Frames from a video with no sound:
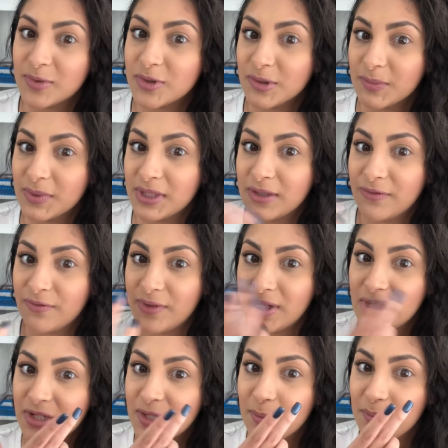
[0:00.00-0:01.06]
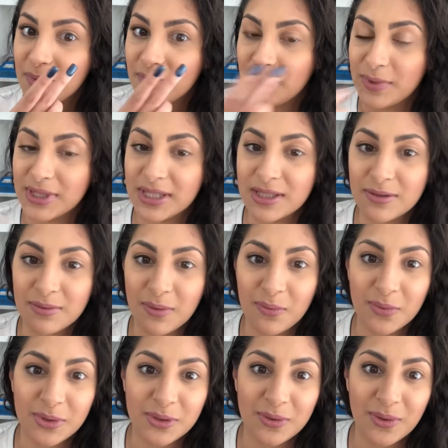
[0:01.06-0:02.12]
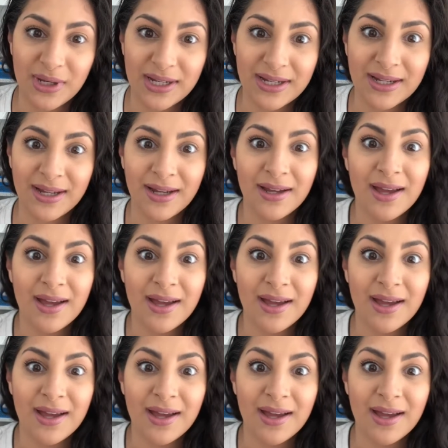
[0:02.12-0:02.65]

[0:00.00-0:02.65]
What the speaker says: So I'm gonna finish up with this one real quick